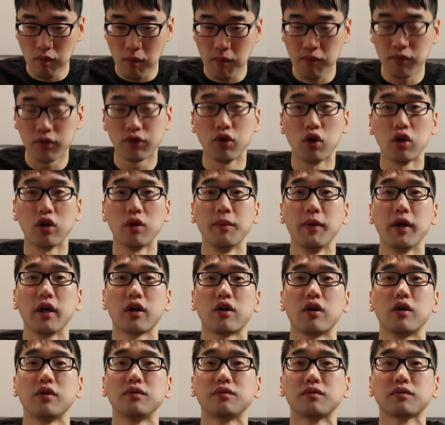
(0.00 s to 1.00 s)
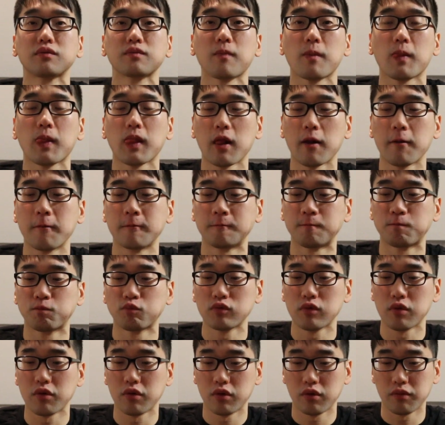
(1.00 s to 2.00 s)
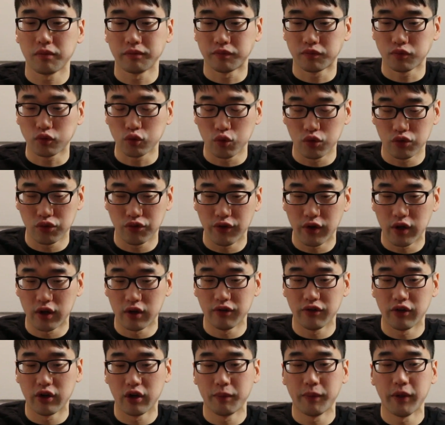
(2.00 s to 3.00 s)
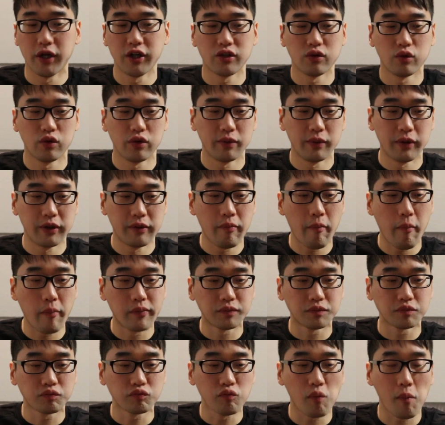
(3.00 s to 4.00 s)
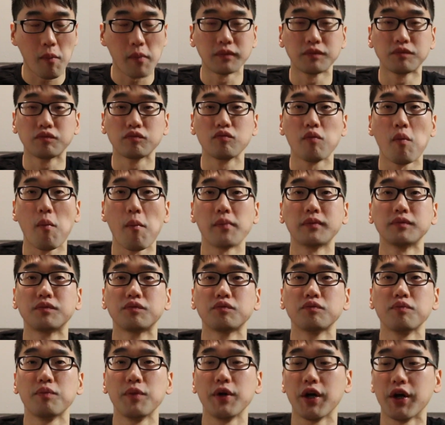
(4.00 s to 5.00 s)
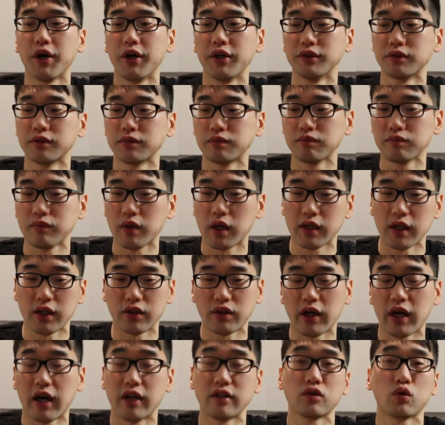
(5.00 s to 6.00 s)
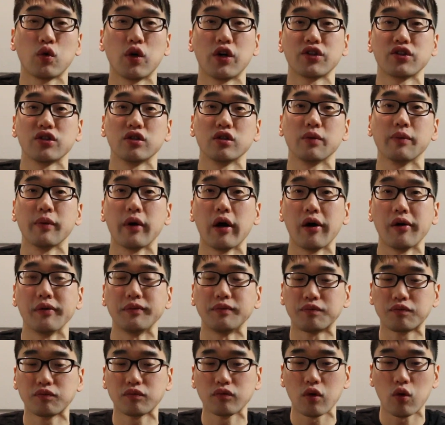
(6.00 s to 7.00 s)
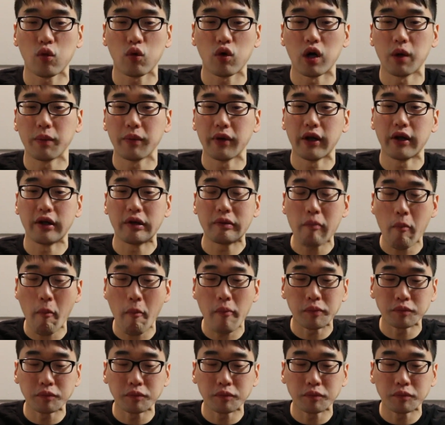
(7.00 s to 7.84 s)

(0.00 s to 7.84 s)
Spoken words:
the donut maker was very, very patient with me because I like to ask questions about what I'm getting.